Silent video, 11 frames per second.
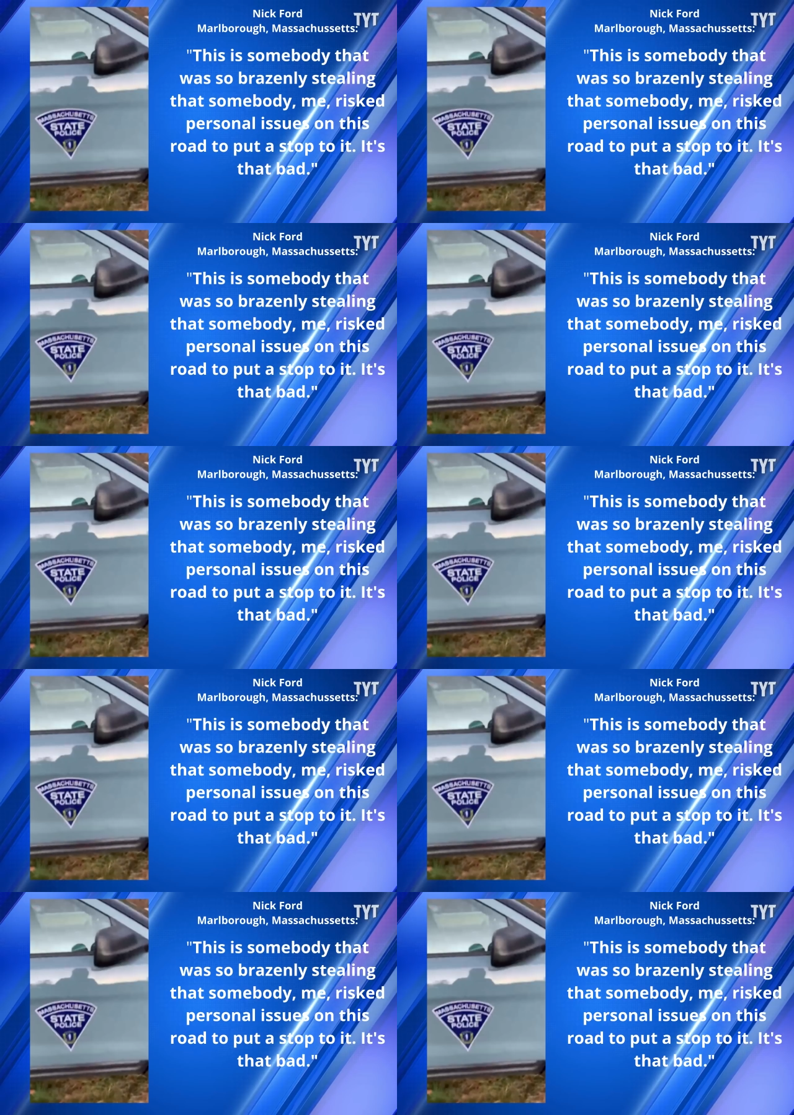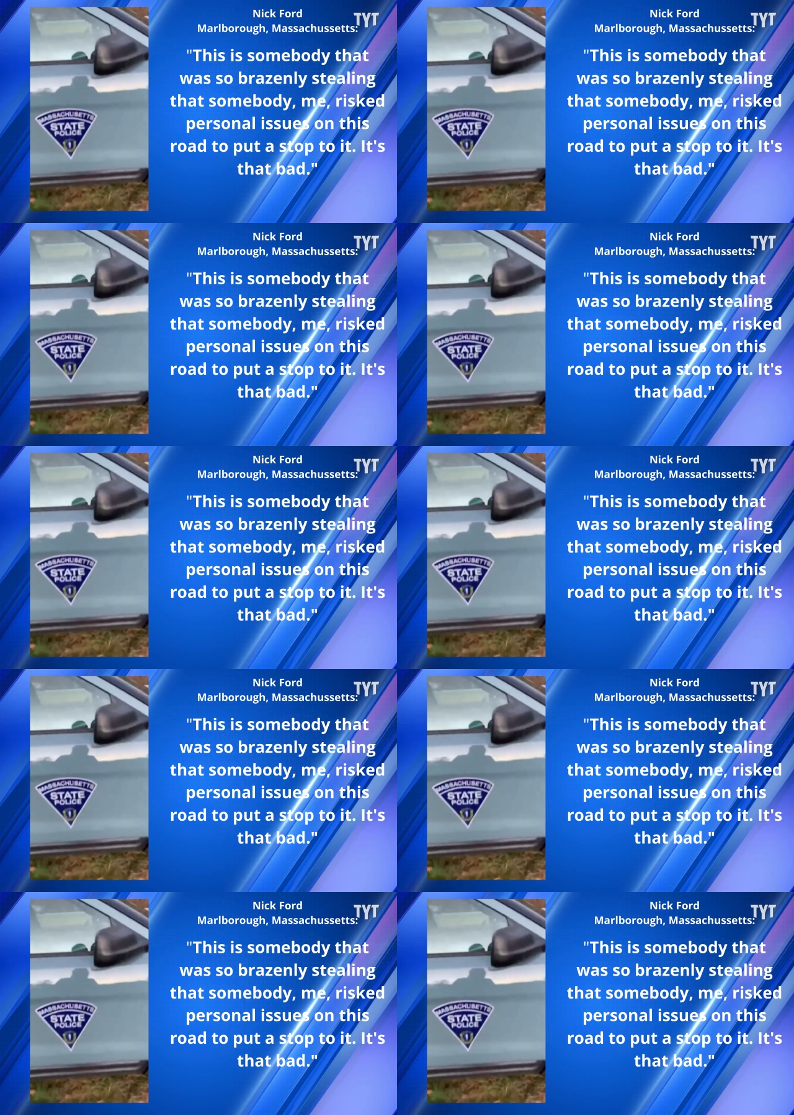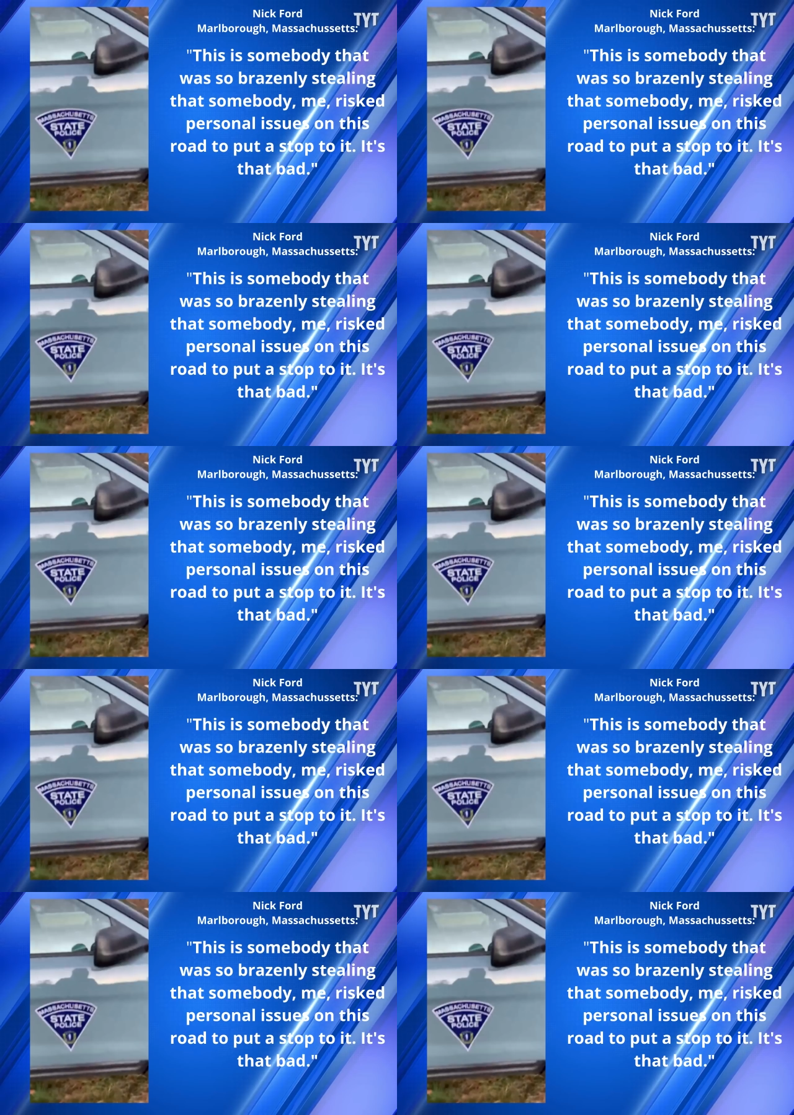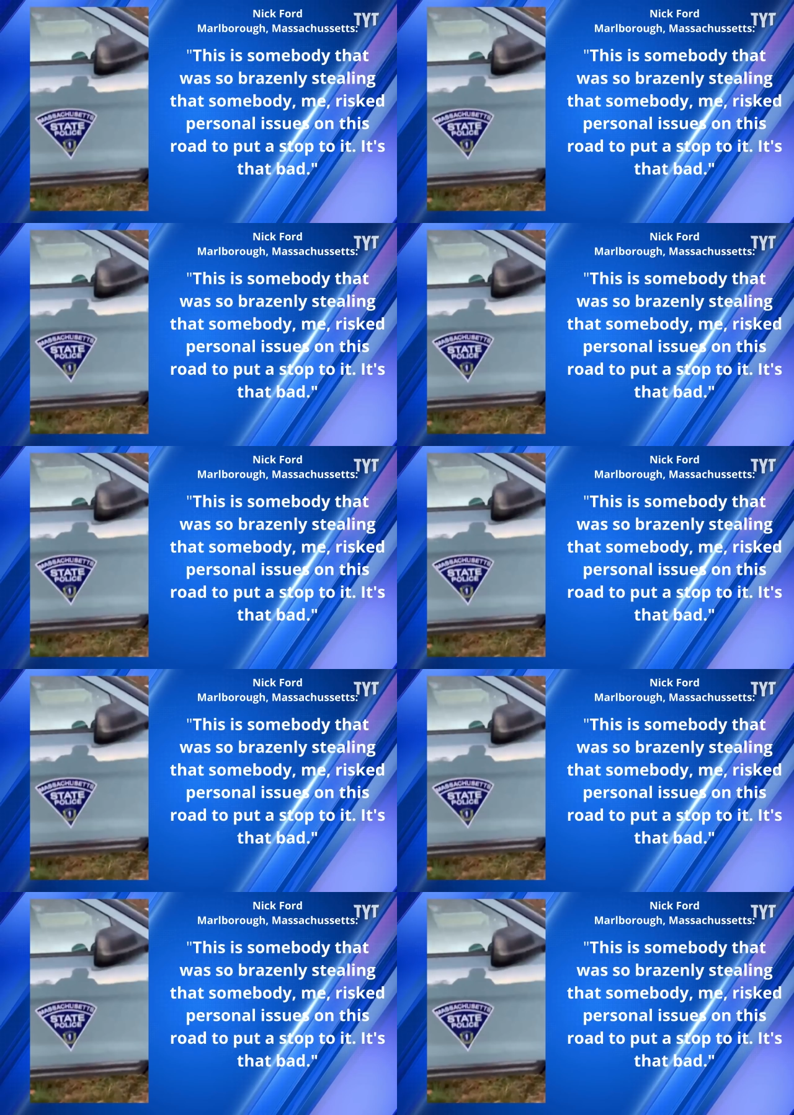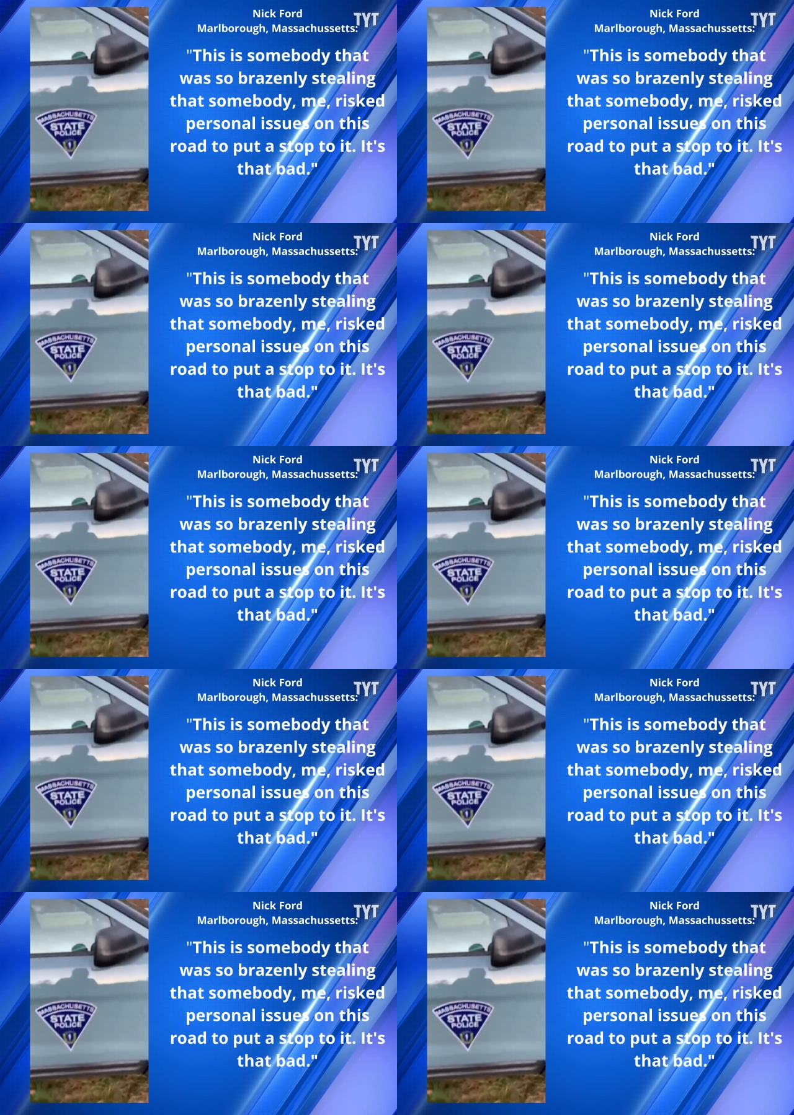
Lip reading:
No face is visible, so there are no lips to read.